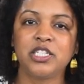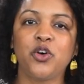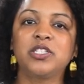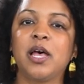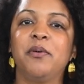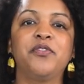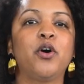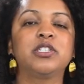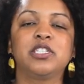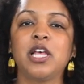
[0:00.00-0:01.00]
So some
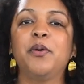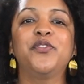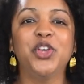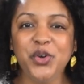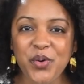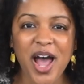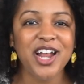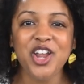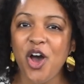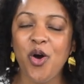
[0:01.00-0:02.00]
of you,
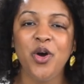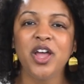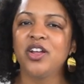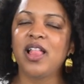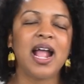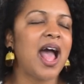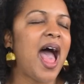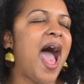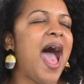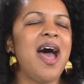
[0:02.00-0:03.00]
I know, you're like,
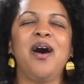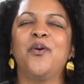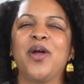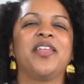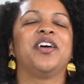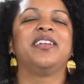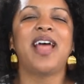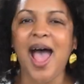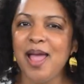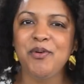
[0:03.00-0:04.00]
I'll rather
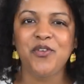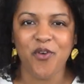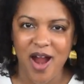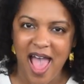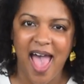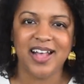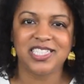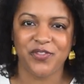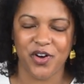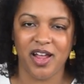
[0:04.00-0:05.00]
die before I
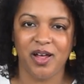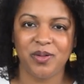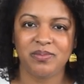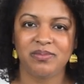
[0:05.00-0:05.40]
ask for help.